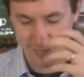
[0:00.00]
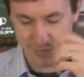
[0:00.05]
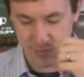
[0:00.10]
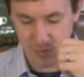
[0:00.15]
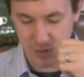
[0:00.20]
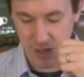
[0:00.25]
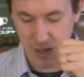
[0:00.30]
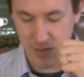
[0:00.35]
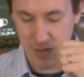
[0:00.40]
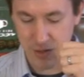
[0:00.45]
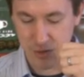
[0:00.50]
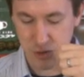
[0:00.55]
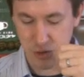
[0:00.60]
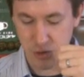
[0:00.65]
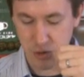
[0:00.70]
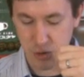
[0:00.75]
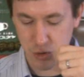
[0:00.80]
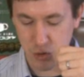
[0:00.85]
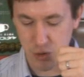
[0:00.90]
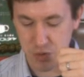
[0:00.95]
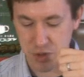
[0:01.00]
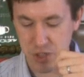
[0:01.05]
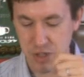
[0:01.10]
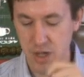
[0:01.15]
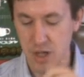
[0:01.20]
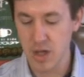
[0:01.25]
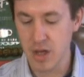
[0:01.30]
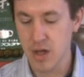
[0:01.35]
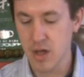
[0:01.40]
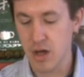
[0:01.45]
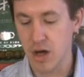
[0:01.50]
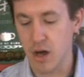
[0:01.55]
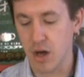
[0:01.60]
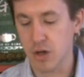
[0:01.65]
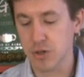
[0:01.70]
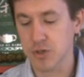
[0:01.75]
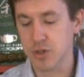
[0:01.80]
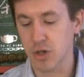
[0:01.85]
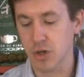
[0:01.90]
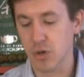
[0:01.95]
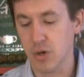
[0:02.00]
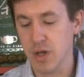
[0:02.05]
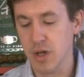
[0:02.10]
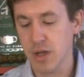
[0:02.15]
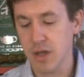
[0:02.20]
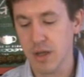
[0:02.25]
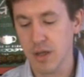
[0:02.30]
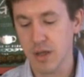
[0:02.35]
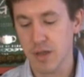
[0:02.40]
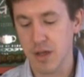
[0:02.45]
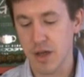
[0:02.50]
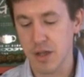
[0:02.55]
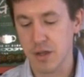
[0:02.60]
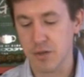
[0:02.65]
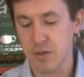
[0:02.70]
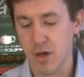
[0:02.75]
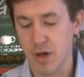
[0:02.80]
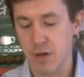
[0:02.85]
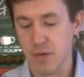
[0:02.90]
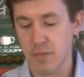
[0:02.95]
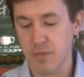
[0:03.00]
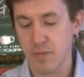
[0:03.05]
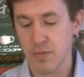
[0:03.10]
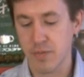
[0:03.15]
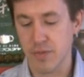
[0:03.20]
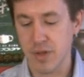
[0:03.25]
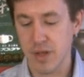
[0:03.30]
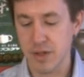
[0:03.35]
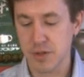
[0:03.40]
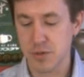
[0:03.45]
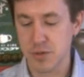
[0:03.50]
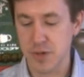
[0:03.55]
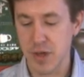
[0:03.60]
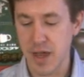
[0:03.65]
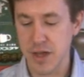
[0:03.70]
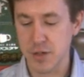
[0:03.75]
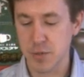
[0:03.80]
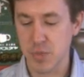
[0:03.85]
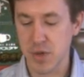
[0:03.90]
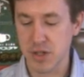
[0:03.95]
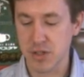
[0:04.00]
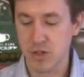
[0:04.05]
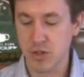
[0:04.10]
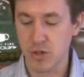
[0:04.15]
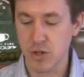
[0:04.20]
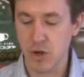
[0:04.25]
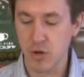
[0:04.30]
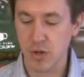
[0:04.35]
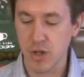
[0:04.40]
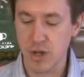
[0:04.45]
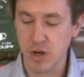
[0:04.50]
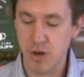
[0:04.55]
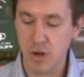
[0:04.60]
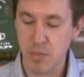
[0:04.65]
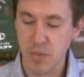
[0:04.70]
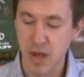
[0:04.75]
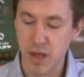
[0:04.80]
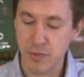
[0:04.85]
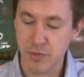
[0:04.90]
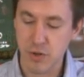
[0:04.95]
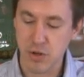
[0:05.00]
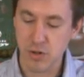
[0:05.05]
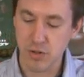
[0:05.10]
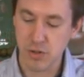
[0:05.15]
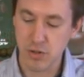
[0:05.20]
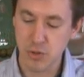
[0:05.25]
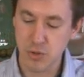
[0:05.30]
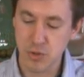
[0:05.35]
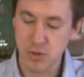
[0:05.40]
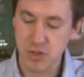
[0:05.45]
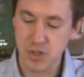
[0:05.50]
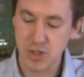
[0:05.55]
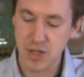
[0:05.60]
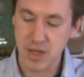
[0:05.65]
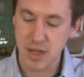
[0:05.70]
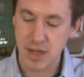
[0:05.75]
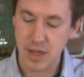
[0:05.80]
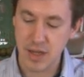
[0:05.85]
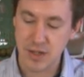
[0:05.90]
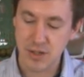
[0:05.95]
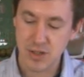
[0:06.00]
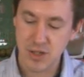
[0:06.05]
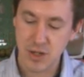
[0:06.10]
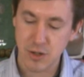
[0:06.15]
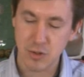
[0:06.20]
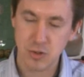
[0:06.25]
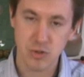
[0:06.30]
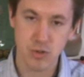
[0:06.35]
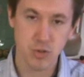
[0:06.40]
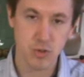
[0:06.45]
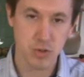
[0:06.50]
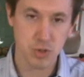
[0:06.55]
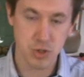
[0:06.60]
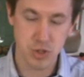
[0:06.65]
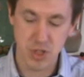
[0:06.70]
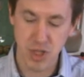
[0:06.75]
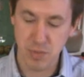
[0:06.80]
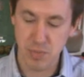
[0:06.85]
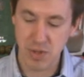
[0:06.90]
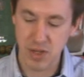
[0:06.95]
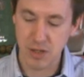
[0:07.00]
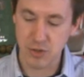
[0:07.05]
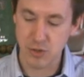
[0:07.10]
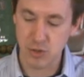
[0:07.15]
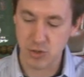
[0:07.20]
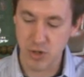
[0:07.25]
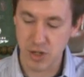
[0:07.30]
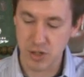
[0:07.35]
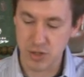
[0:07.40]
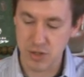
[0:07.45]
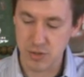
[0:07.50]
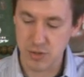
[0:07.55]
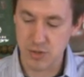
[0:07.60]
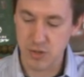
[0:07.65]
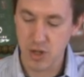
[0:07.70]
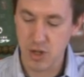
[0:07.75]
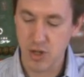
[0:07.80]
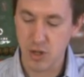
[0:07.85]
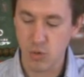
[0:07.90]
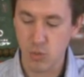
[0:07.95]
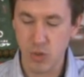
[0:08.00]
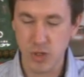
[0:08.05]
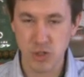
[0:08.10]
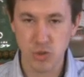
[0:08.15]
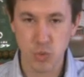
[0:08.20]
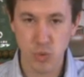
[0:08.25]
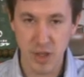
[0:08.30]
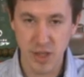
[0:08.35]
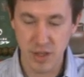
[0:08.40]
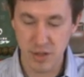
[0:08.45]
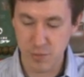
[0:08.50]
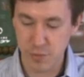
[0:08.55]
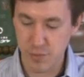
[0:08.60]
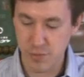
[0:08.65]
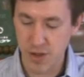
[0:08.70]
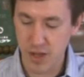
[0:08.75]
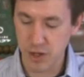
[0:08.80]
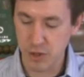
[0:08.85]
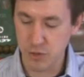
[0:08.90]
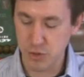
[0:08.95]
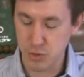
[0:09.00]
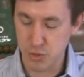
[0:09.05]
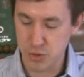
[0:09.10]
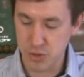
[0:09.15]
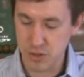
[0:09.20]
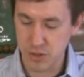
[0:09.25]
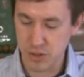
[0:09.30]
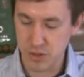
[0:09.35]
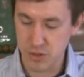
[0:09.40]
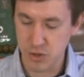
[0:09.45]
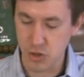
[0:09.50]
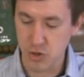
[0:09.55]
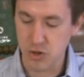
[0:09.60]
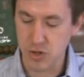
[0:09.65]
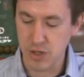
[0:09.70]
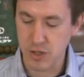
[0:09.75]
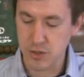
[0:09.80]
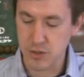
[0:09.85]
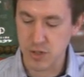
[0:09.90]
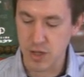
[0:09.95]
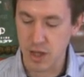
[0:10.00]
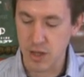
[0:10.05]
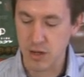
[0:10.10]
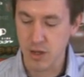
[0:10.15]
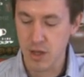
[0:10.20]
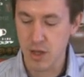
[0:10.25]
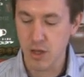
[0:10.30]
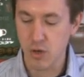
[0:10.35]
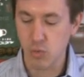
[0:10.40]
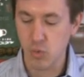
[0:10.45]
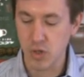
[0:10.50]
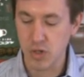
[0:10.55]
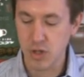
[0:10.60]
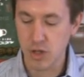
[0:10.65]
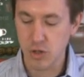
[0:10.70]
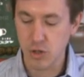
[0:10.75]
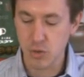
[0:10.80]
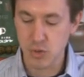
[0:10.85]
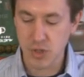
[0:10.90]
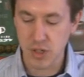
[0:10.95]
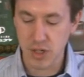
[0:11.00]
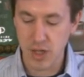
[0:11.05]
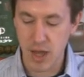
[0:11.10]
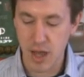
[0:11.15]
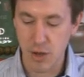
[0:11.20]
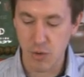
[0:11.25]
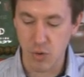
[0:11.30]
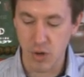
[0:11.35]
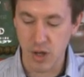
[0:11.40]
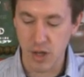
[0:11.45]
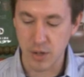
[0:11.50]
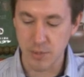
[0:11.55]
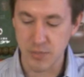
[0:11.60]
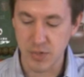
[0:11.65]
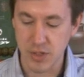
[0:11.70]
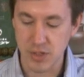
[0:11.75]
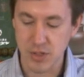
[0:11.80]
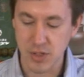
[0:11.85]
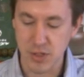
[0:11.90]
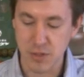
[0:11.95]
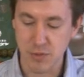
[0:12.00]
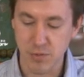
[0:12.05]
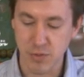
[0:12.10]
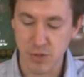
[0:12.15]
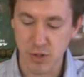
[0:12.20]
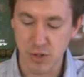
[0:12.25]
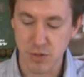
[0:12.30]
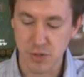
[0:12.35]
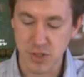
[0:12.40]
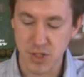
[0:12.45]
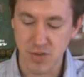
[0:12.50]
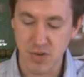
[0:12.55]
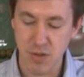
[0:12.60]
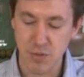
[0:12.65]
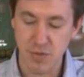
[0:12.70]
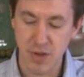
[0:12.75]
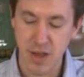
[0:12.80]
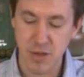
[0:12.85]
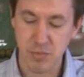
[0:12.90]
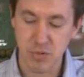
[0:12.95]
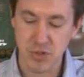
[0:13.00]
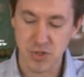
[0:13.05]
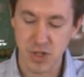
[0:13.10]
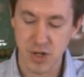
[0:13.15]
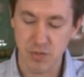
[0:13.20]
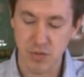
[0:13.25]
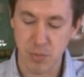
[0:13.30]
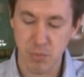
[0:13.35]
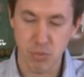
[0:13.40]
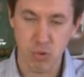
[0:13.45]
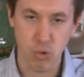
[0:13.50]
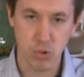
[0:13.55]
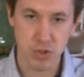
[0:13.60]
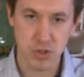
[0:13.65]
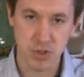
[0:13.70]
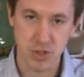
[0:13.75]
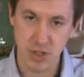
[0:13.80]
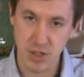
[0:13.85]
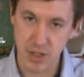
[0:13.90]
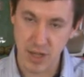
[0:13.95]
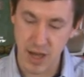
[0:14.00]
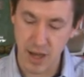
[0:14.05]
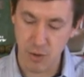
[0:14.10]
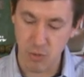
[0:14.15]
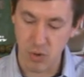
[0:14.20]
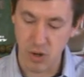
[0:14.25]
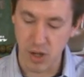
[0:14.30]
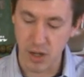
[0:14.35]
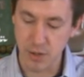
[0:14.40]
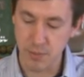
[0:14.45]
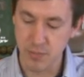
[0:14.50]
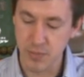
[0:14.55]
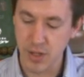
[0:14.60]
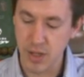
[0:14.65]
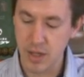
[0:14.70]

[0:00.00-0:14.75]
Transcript: Okay, that's their description. Also, an aspect to note here about their loose tea, it tells you their steeping instructions, which we follow to a certain extent. We did use a gaiwan. It says fill 75% of a porcelain gaiwan.